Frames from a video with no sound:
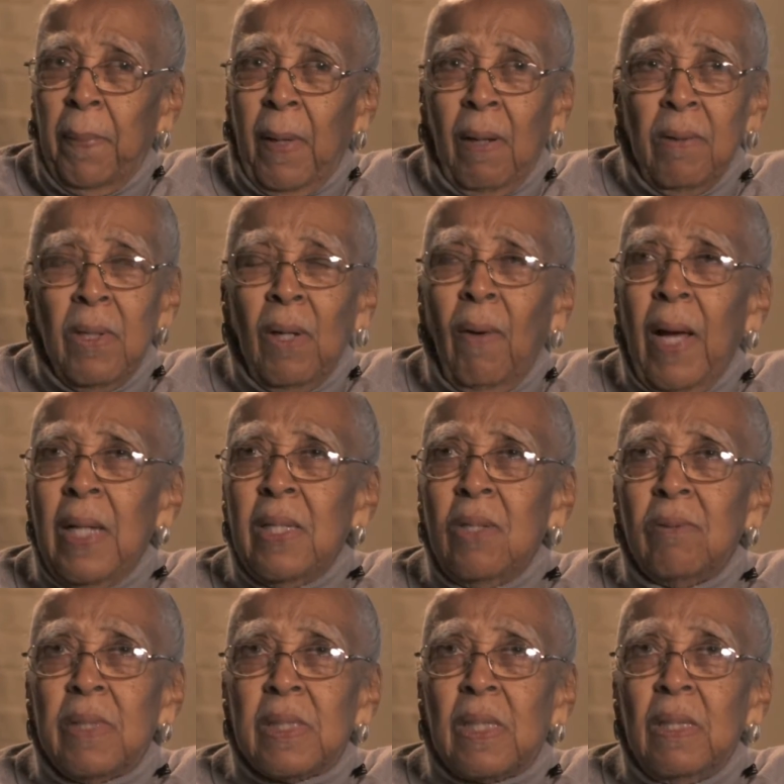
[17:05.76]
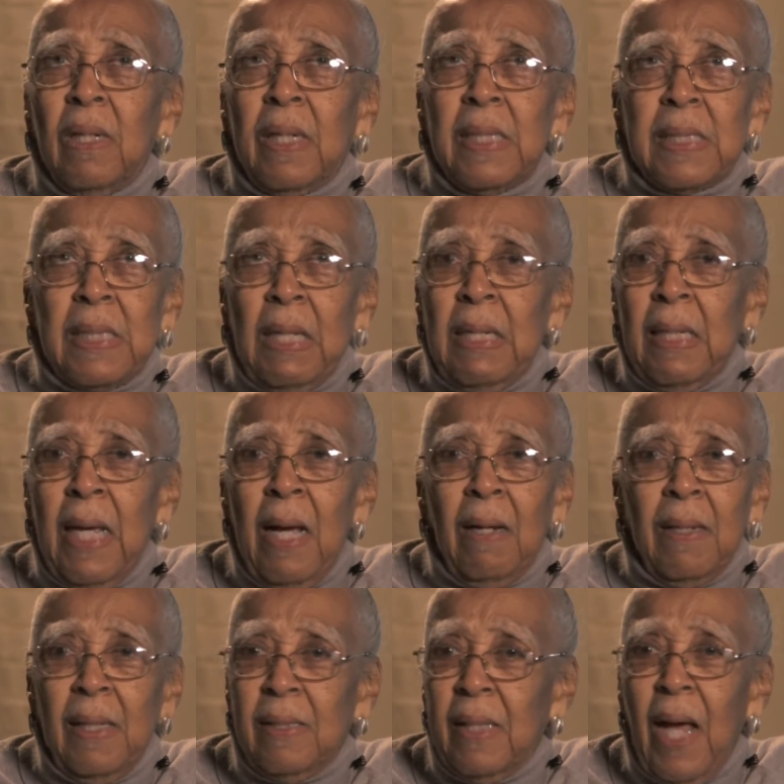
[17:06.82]
and you just look at, say,
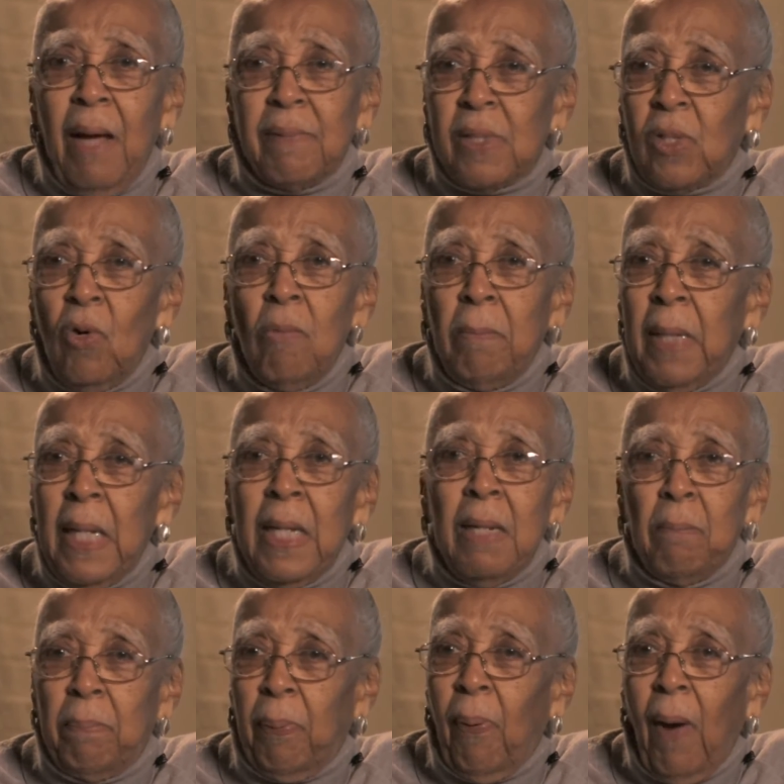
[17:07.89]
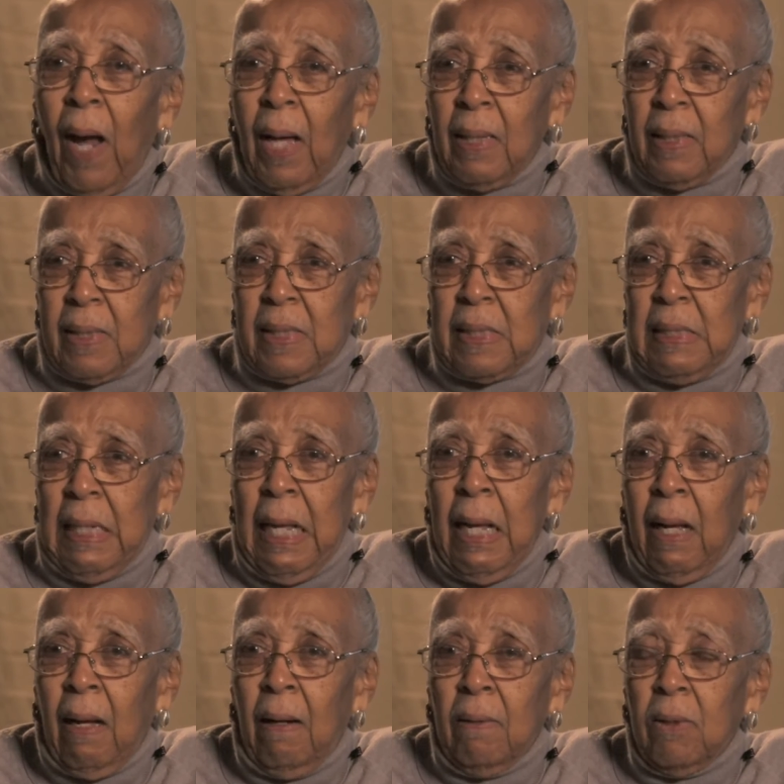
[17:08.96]
now, they have so many products
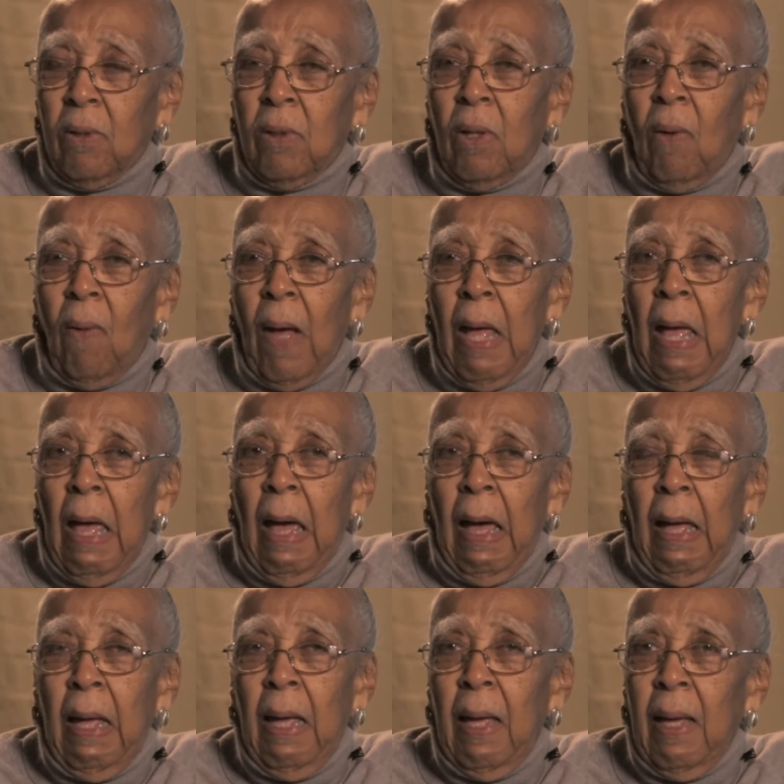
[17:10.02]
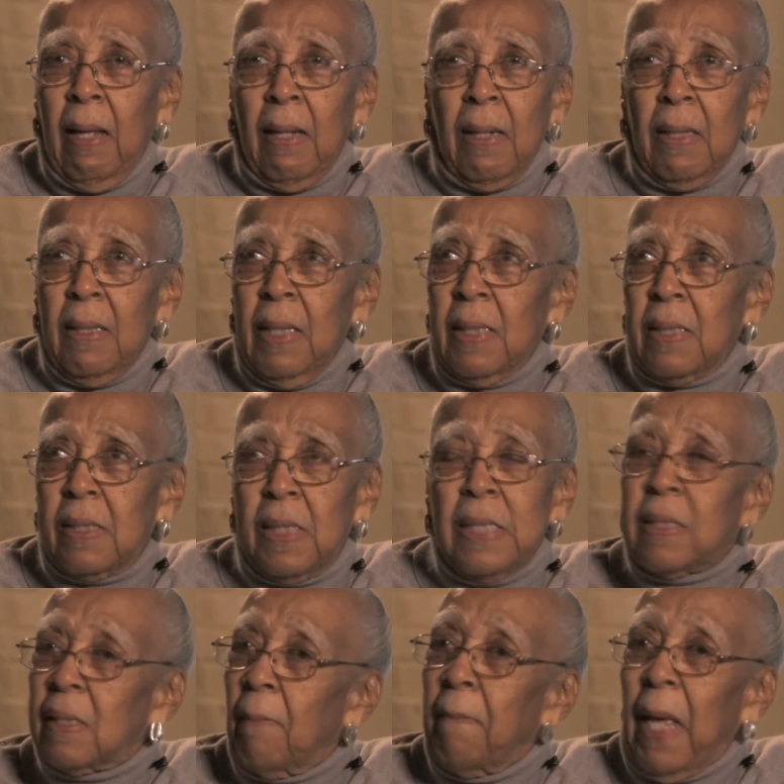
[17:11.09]
now, and it's
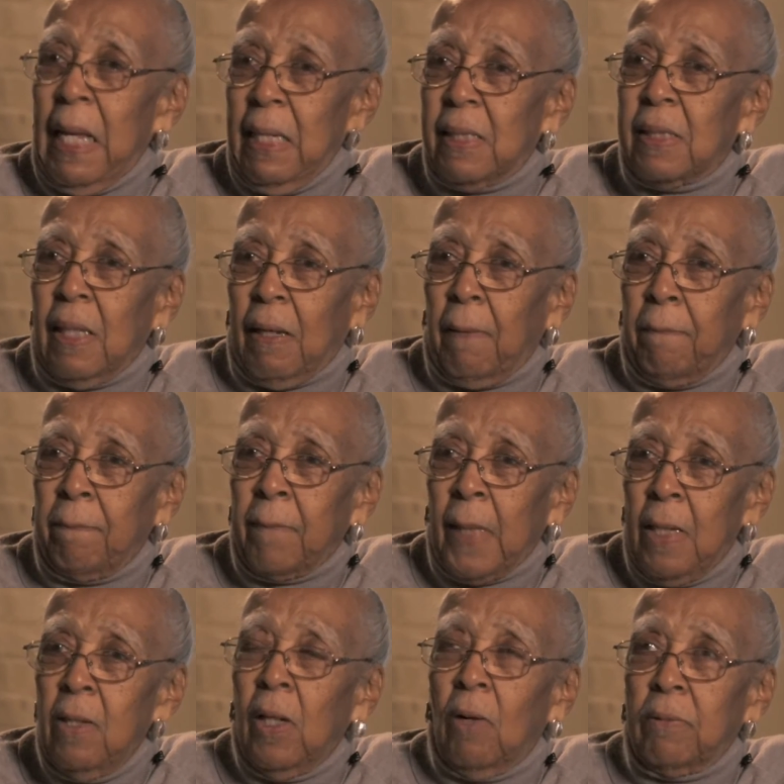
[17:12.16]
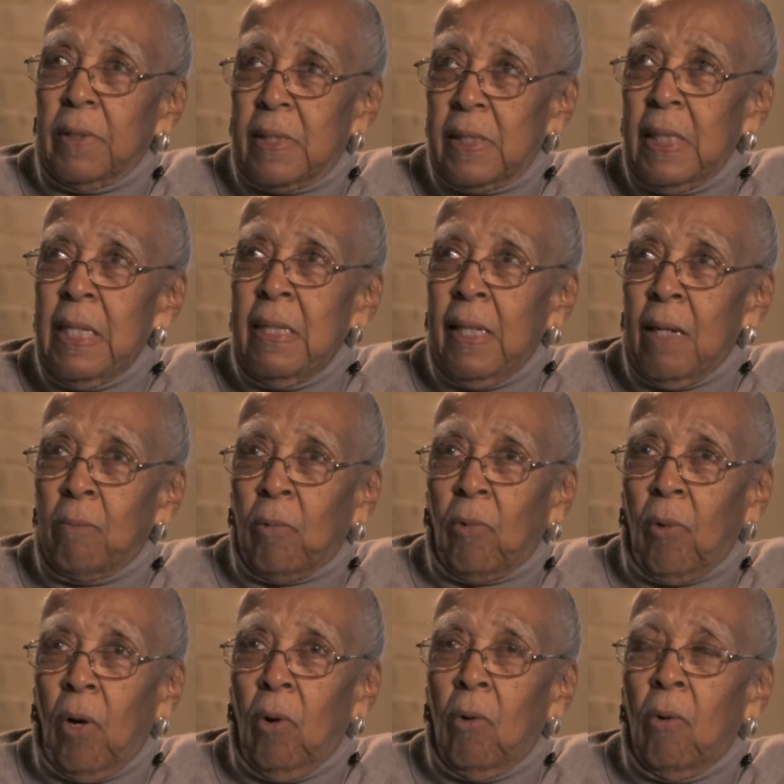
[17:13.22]
just amazing, to see them
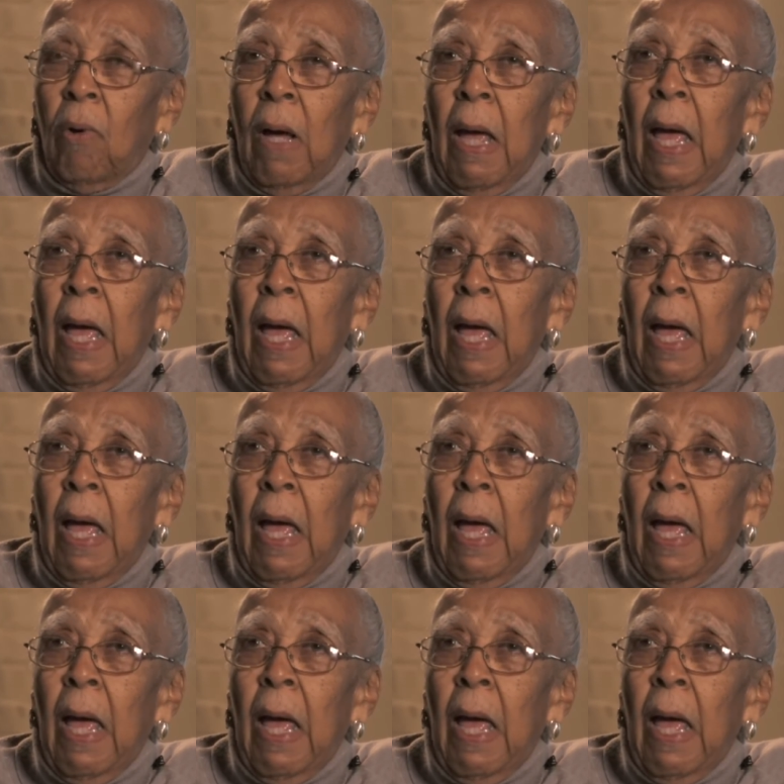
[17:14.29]
grow